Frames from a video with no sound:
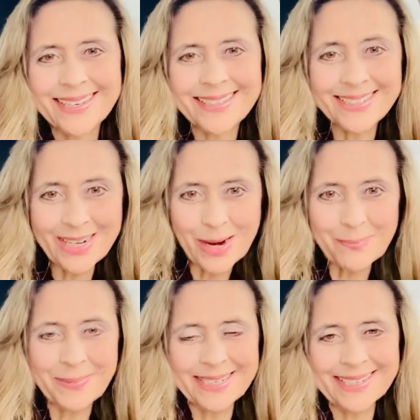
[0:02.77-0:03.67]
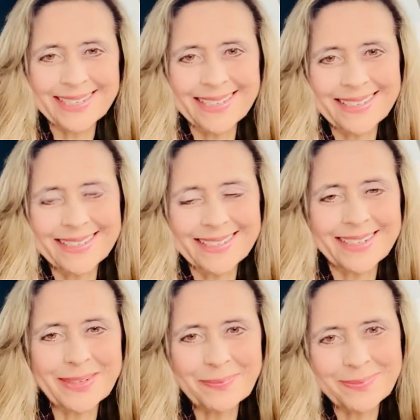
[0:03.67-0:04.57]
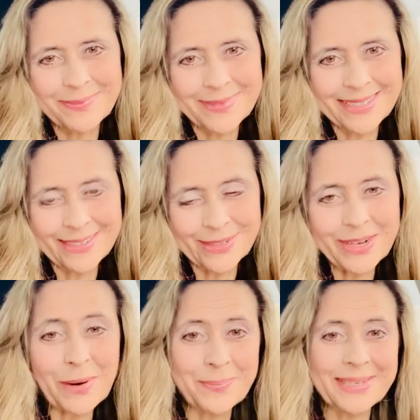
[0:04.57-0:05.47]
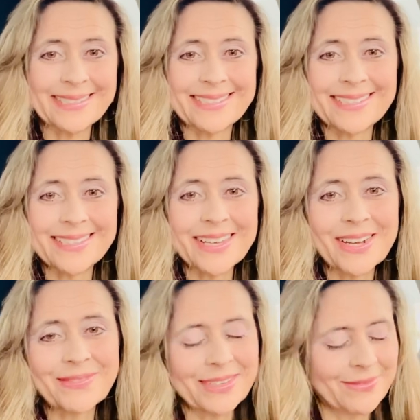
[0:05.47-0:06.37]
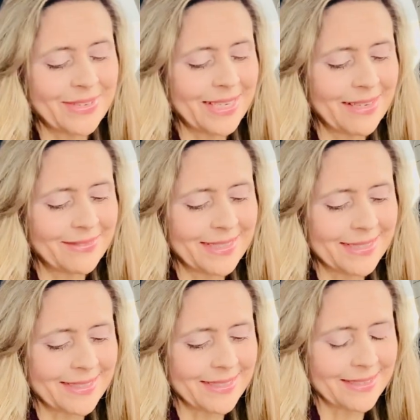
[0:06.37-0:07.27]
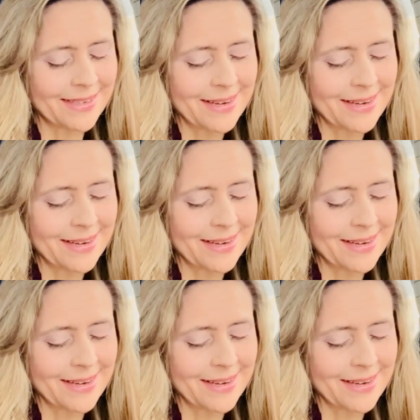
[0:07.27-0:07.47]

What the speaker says: the topic or topics is love and forgiveness.